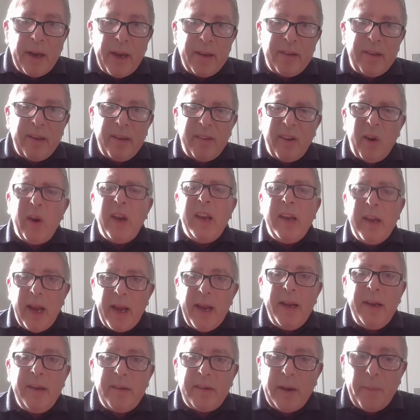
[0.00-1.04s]
This is an
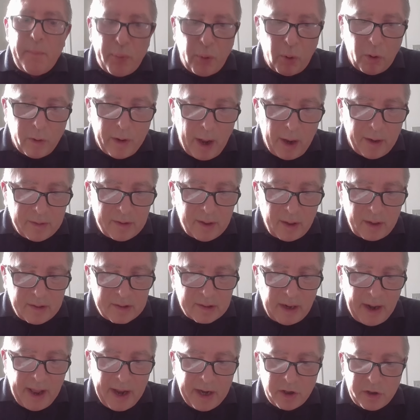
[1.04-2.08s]
easy product
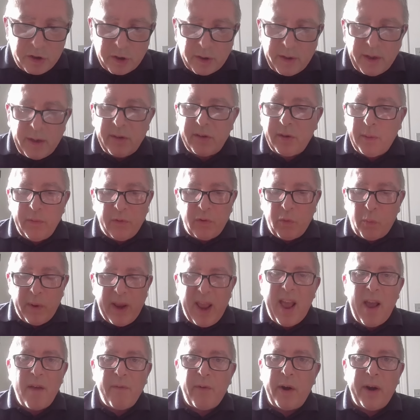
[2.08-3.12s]
selection in terms of we
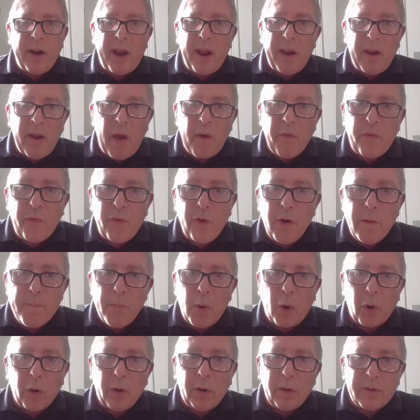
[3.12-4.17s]
have only a few
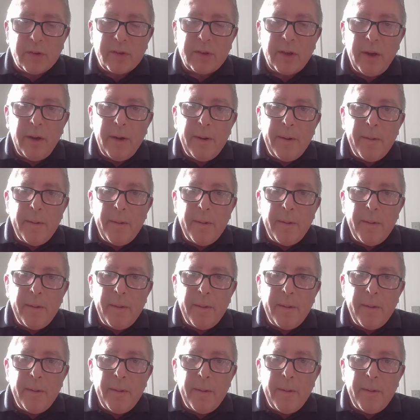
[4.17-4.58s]
models.